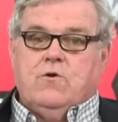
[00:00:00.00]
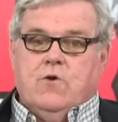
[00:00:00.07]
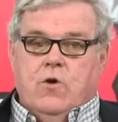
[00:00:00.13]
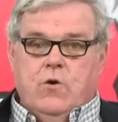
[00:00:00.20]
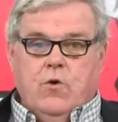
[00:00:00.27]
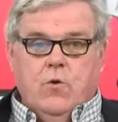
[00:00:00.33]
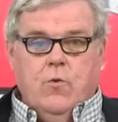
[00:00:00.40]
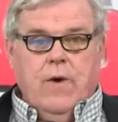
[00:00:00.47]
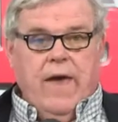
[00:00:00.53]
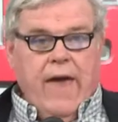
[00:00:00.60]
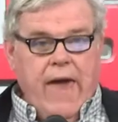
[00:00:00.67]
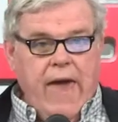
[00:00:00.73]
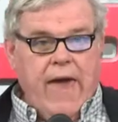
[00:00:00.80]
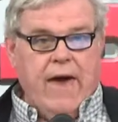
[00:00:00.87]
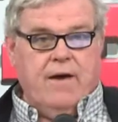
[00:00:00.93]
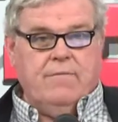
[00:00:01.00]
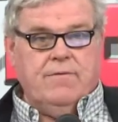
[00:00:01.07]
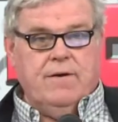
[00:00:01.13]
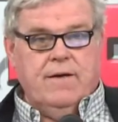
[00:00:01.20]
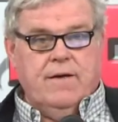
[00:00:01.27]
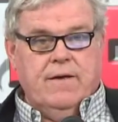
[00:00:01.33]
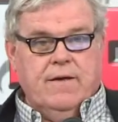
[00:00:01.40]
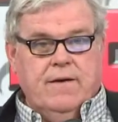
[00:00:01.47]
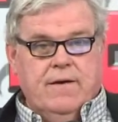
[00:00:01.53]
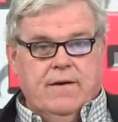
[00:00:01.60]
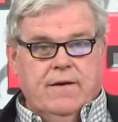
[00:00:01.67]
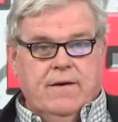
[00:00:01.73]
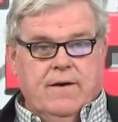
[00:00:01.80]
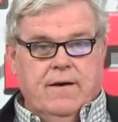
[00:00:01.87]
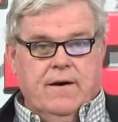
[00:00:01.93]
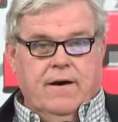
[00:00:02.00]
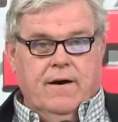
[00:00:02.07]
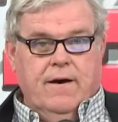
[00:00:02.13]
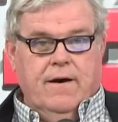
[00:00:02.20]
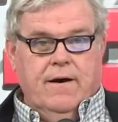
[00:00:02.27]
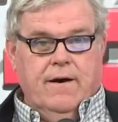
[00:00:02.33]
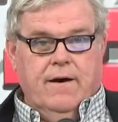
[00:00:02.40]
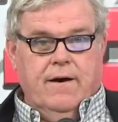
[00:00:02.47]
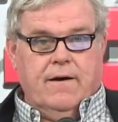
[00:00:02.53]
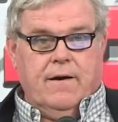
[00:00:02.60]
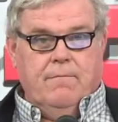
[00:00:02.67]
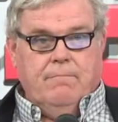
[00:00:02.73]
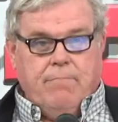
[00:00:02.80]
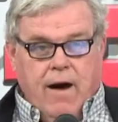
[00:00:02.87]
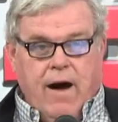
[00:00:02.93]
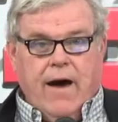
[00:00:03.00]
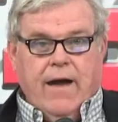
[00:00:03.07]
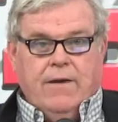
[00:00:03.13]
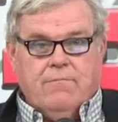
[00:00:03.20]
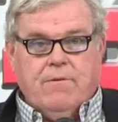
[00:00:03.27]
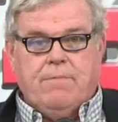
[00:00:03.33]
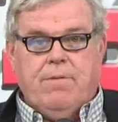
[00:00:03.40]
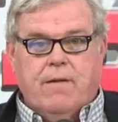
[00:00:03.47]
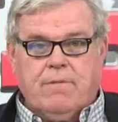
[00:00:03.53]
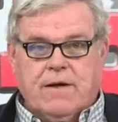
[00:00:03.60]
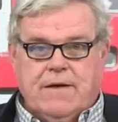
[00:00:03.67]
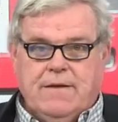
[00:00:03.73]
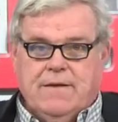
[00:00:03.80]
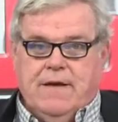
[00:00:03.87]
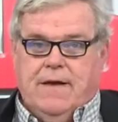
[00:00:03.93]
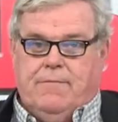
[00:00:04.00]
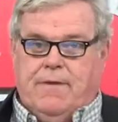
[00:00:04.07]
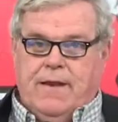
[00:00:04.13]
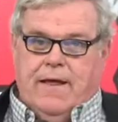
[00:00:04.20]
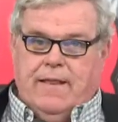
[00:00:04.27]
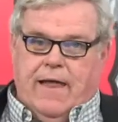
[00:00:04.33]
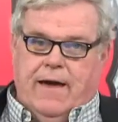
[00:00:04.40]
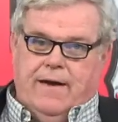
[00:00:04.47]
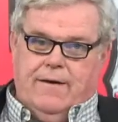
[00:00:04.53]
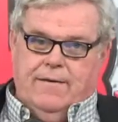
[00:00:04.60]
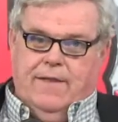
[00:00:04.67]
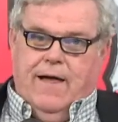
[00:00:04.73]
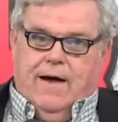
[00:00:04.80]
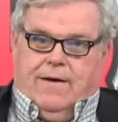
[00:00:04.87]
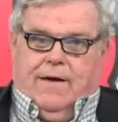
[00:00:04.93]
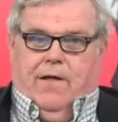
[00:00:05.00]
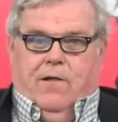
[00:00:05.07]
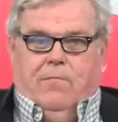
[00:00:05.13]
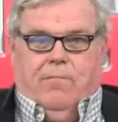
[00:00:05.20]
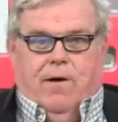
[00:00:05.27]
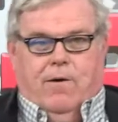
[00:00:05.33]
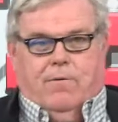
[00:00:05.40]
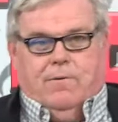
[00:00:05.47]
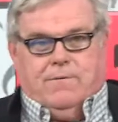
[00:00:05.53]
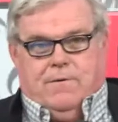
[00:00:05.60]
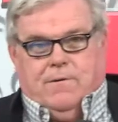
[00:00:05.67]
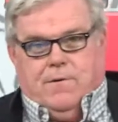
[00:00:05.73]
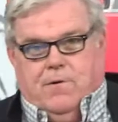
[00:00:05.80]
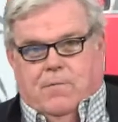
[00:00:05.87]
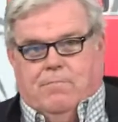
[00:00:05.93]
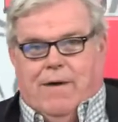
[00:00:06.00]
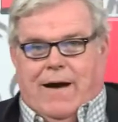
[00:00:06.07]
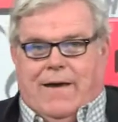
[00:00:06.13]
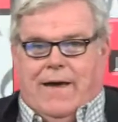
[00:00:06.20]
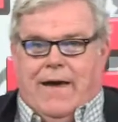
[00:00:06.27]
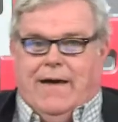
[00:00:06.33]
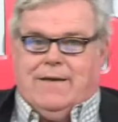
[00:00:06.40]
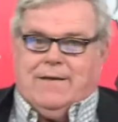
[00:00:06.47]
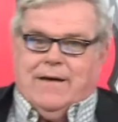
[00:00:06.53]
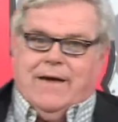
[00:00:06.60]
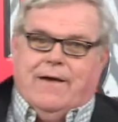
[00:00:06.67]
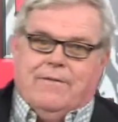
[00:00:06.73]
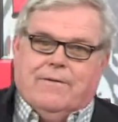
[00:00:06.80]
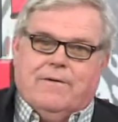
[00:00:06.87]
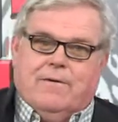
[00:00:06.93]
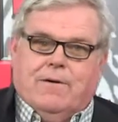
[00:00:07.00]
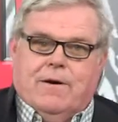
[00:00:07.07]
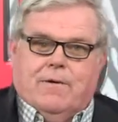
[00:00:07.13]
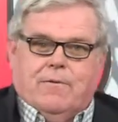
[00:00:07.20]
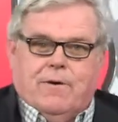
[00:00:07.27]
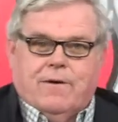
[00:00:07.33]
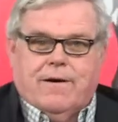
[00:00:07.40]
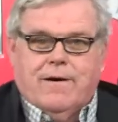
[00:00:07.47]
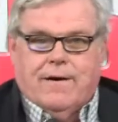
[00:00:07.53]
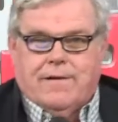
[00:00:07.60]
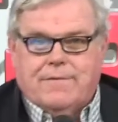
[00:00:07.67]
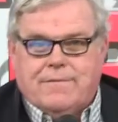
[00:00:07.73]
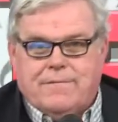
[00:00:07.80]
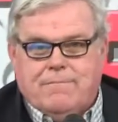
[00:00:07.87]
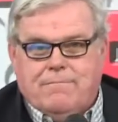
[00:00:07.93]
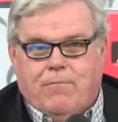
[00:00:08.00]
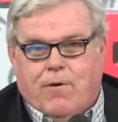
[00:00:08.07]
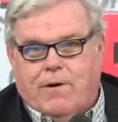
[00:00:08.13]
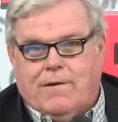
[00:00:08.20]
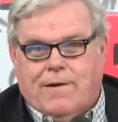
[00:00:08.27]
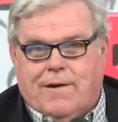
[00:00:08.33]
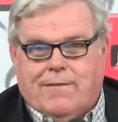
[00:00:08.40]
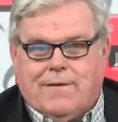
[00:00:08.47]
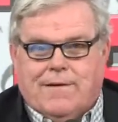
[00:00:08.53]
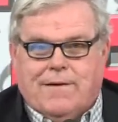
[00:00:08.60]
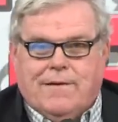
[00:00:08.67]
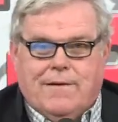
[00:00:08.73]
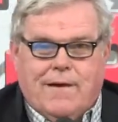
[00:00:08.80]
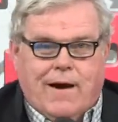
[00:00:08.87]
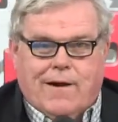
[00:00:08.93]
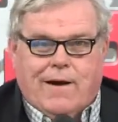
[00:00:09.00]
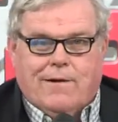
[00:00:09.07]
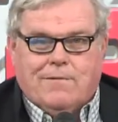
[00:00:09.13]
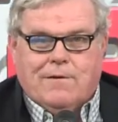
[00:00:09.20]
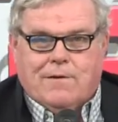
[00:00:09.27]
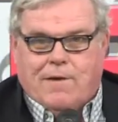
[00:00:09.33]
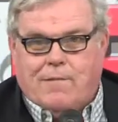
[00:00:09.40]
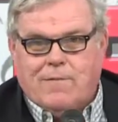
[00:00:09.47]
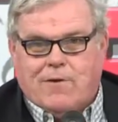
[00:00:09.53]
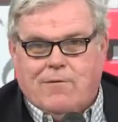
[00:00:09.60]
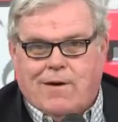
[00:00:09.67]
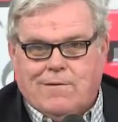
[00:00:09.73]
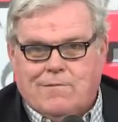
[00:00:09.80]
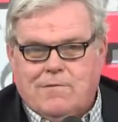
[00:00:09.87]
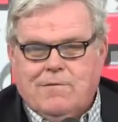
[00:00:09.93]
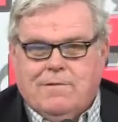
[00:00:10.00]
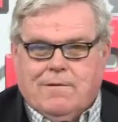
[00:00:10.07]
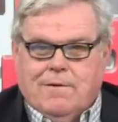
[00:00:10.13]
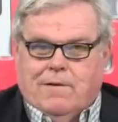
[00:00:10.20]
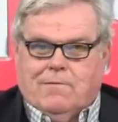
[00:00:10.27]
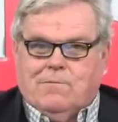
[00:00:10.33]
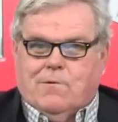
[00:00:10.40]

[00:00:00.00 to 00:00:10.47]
Do you have a combined Republican team? Do they like lock elbows and kumbaya together, or we're going to work together to knock out the Democrats and